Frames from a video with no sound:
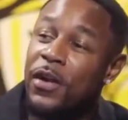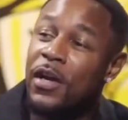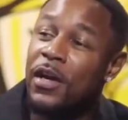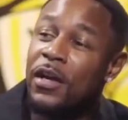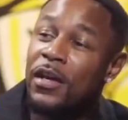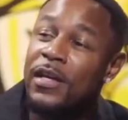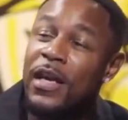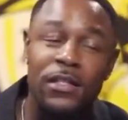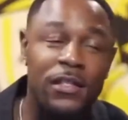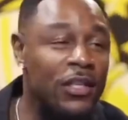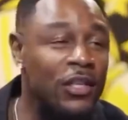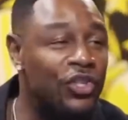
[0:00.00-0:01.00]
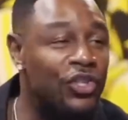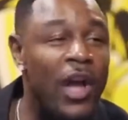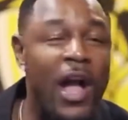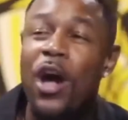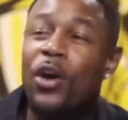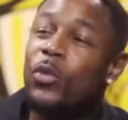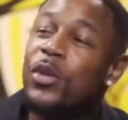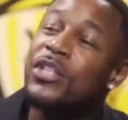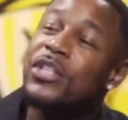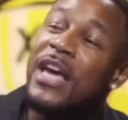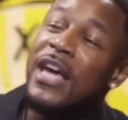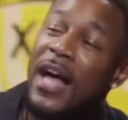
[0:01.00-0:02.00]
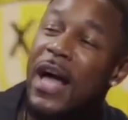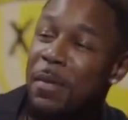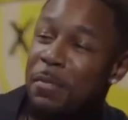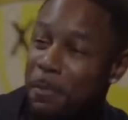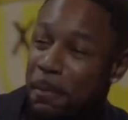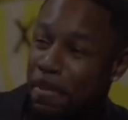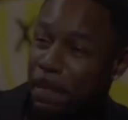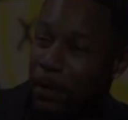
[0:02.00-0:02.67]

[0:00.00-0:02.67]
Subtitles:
in a male-dominated industry weighed heavily on her.